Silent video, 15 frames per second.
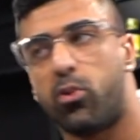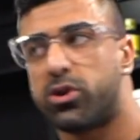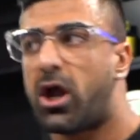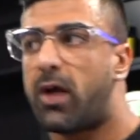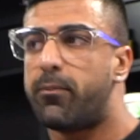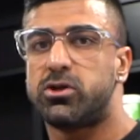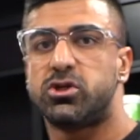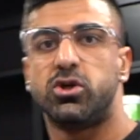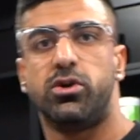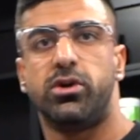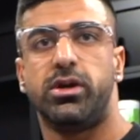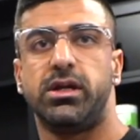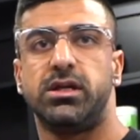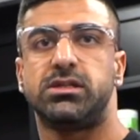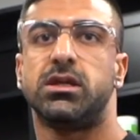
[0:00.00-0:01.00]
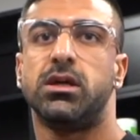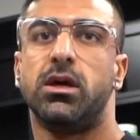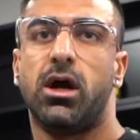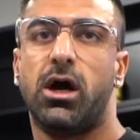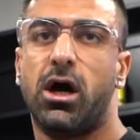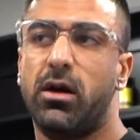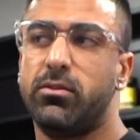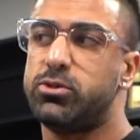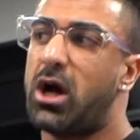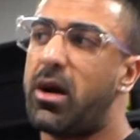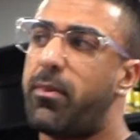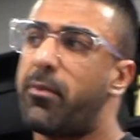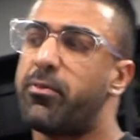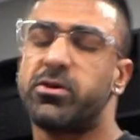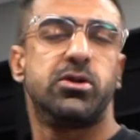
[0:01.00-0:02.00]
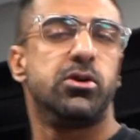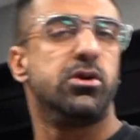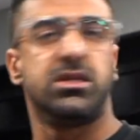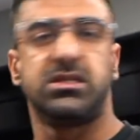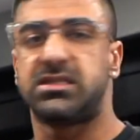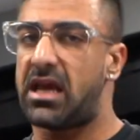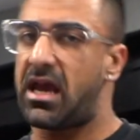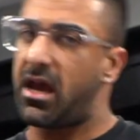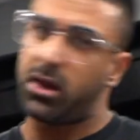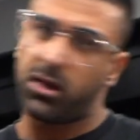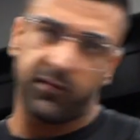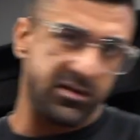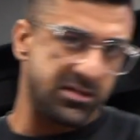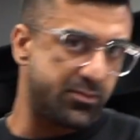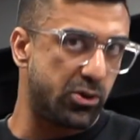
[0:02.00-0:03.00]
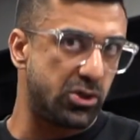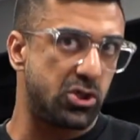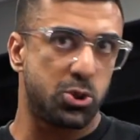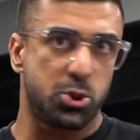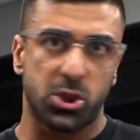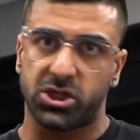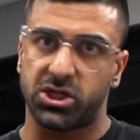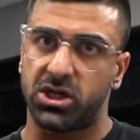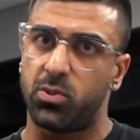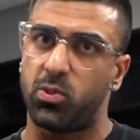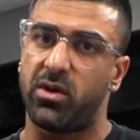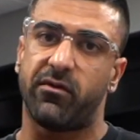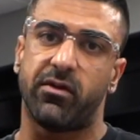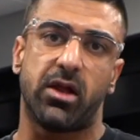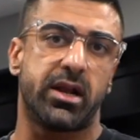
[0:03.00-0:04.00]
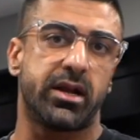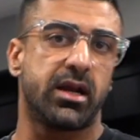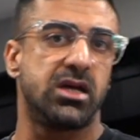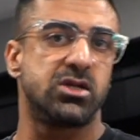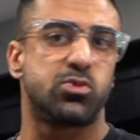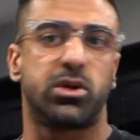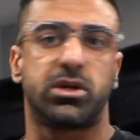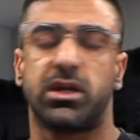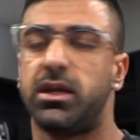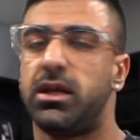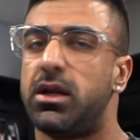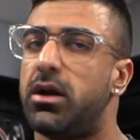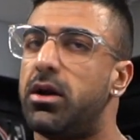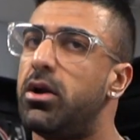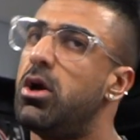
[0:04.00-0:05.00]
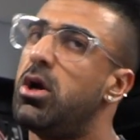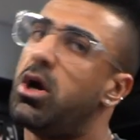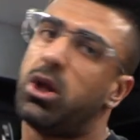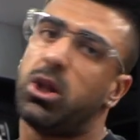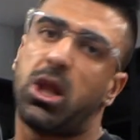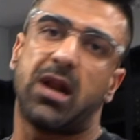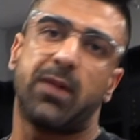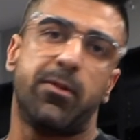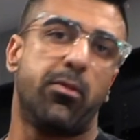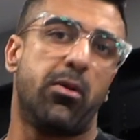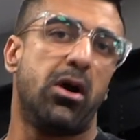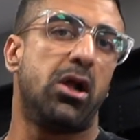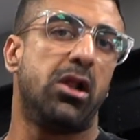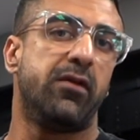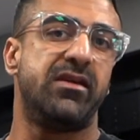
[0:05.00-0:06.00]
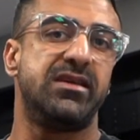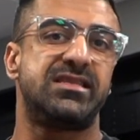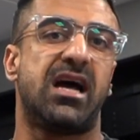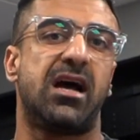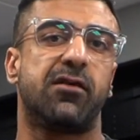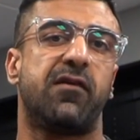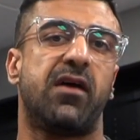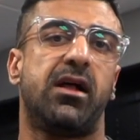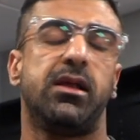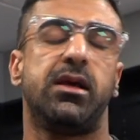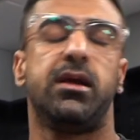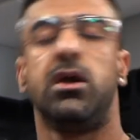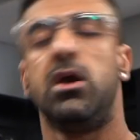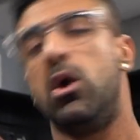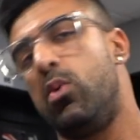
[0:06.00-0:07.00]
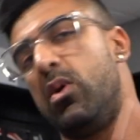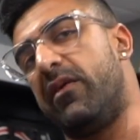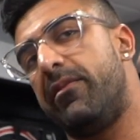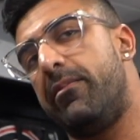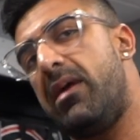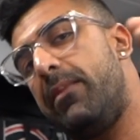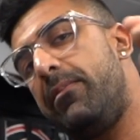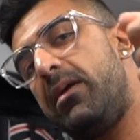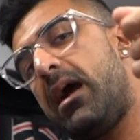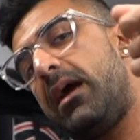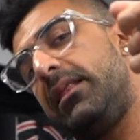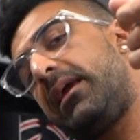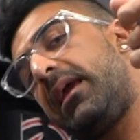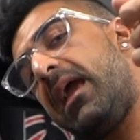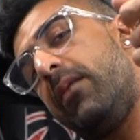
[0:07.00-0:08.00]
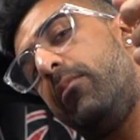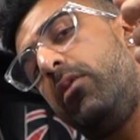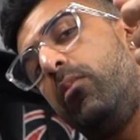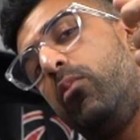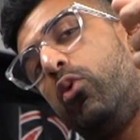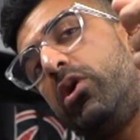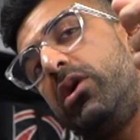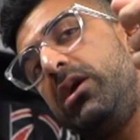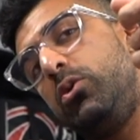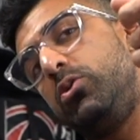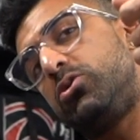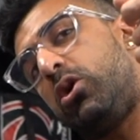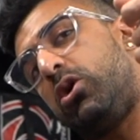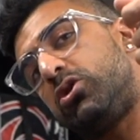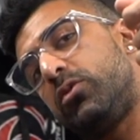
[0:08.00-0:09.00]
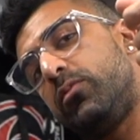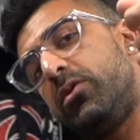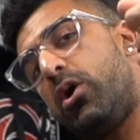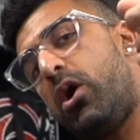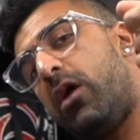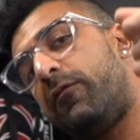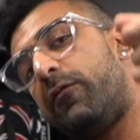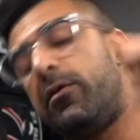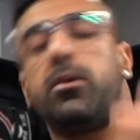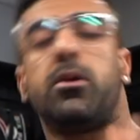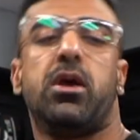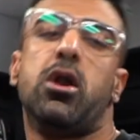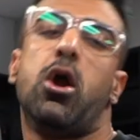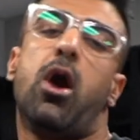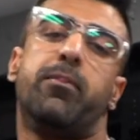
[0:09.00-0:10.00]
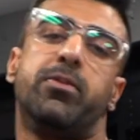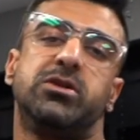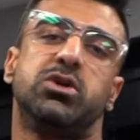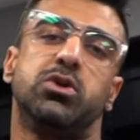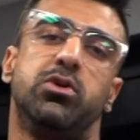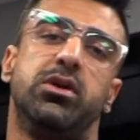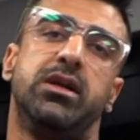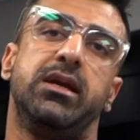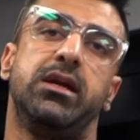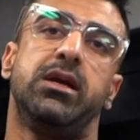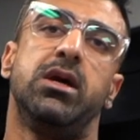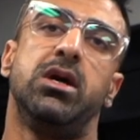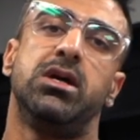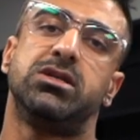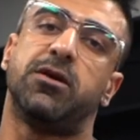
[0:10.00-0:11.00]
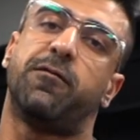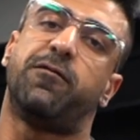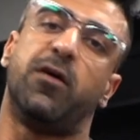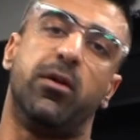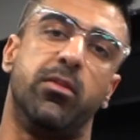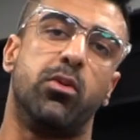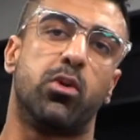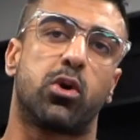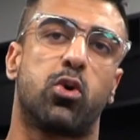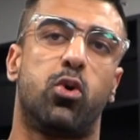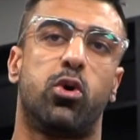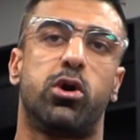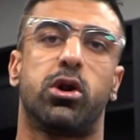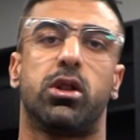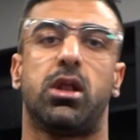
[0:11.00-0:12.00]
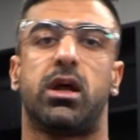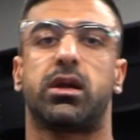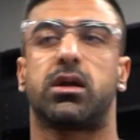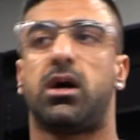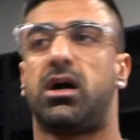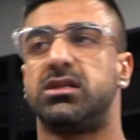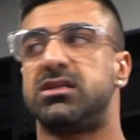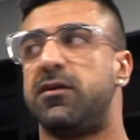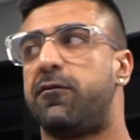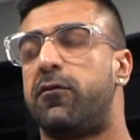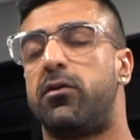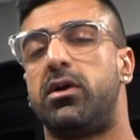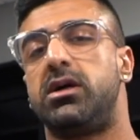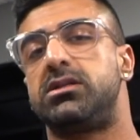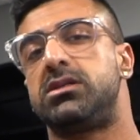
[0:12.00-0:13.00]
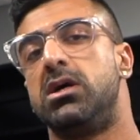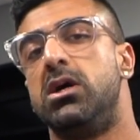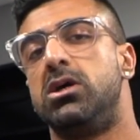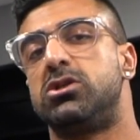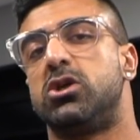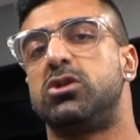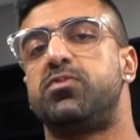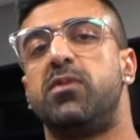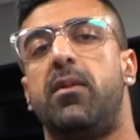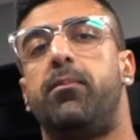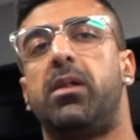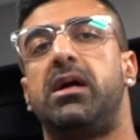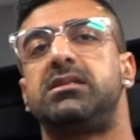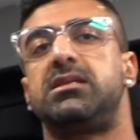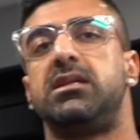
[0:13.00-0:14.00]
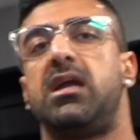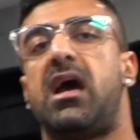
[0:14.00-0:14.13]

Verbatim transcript: with opportunities, um, job opportunities at Elevate Sports Nutrition. We have a lot of guys working here, a lot of people at Elevate South Valley. We have the man behind the camera, Morty, who's also been offered an opportunity to film and record a lot of content for us. So it's been a blessing to